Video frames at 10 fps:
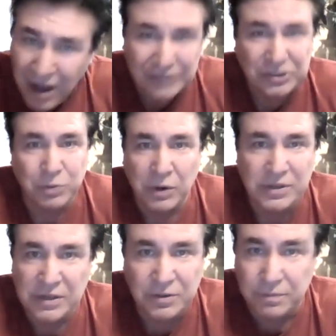No, it just
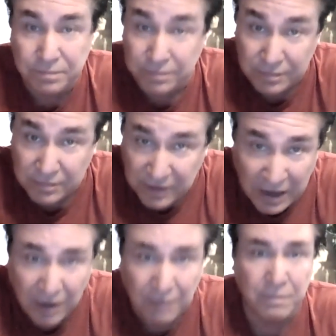wasn't his
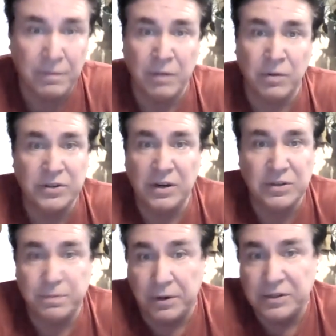thing. That wasn't
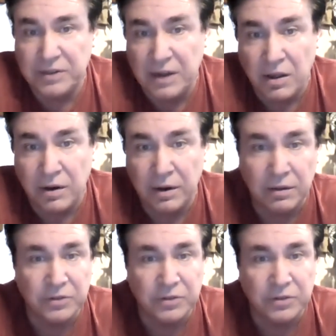his personality.